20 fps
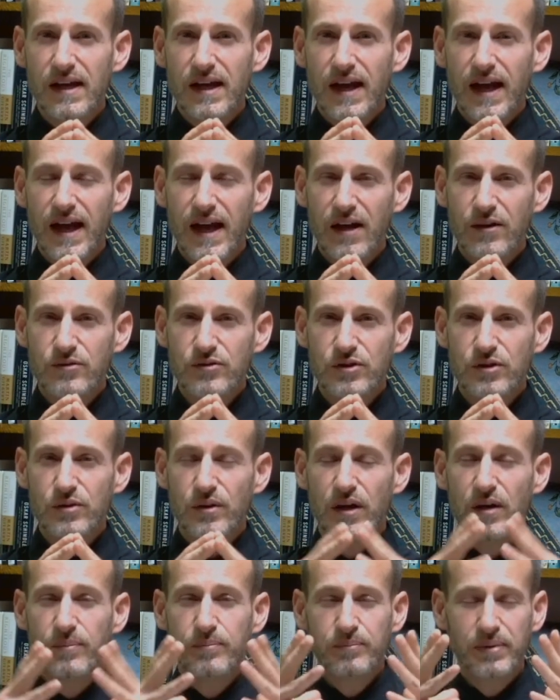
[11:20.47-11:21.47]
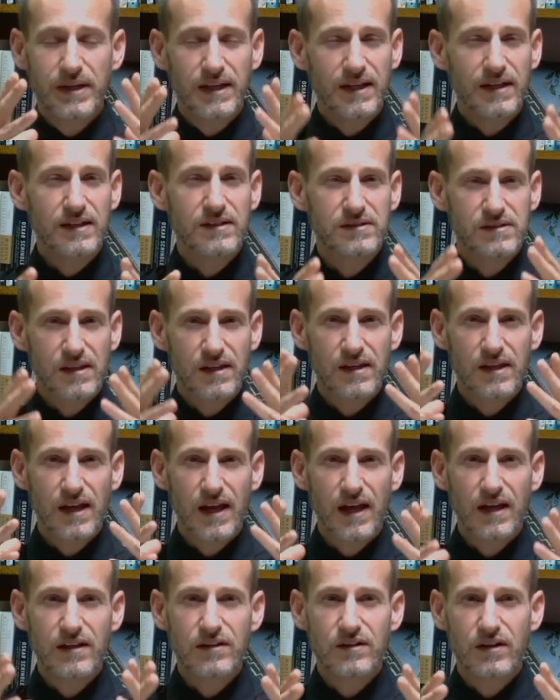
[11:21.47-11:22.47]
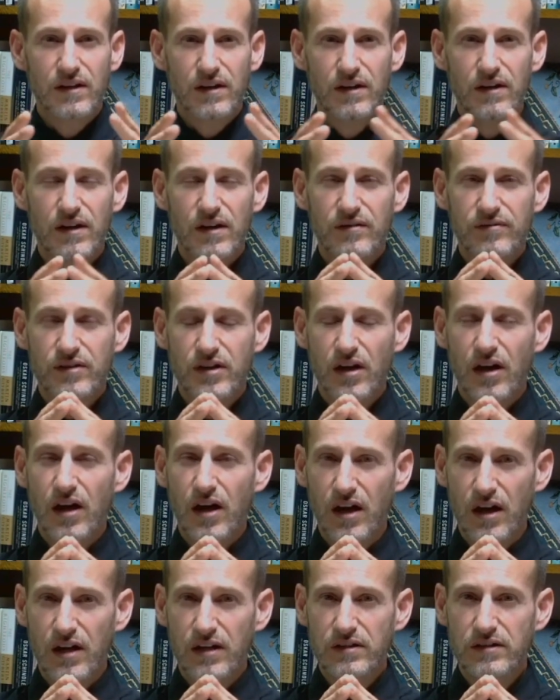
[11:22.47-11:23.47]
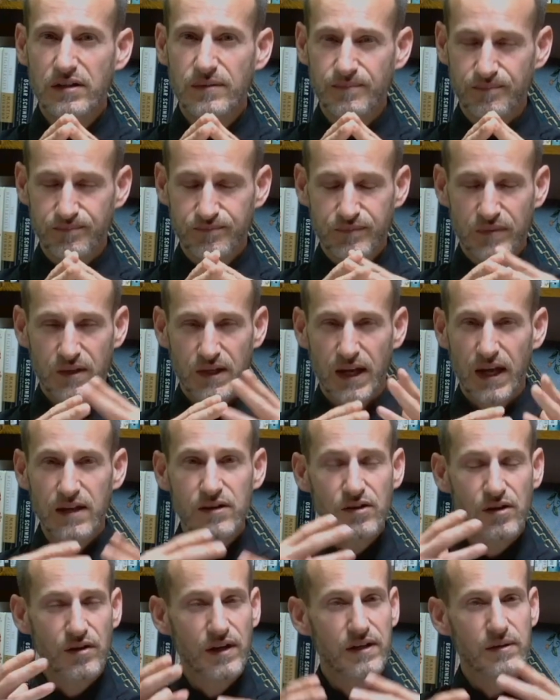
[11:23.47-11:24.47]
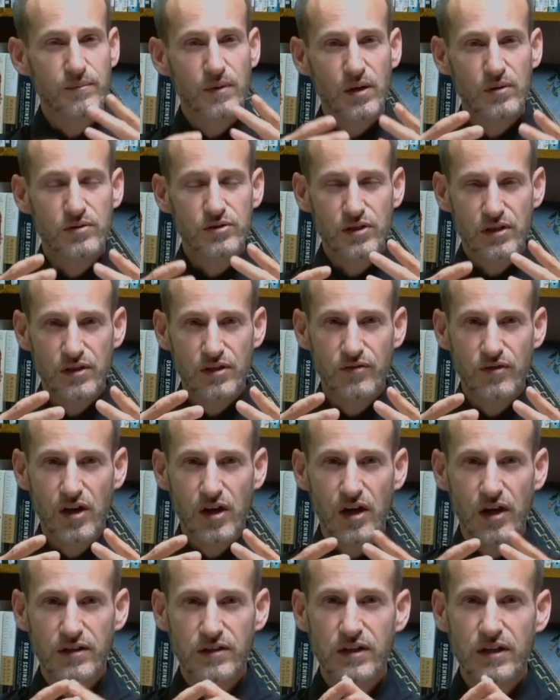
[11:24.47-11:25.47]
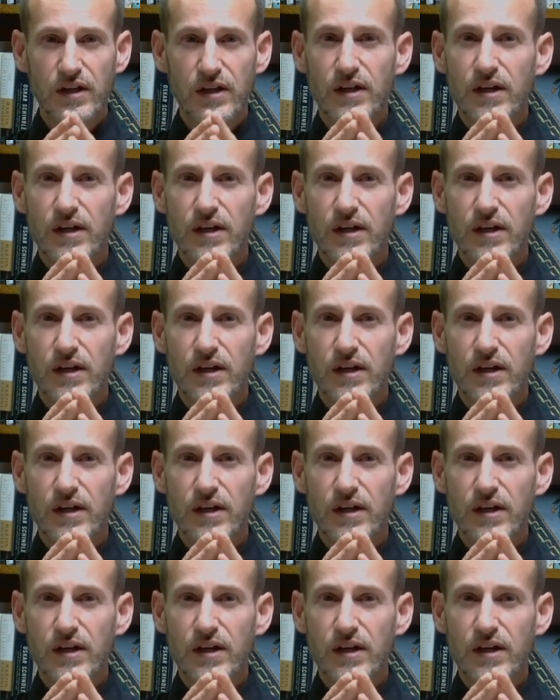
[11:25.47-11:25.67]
how to appease the anger of God, anger and emotion of God,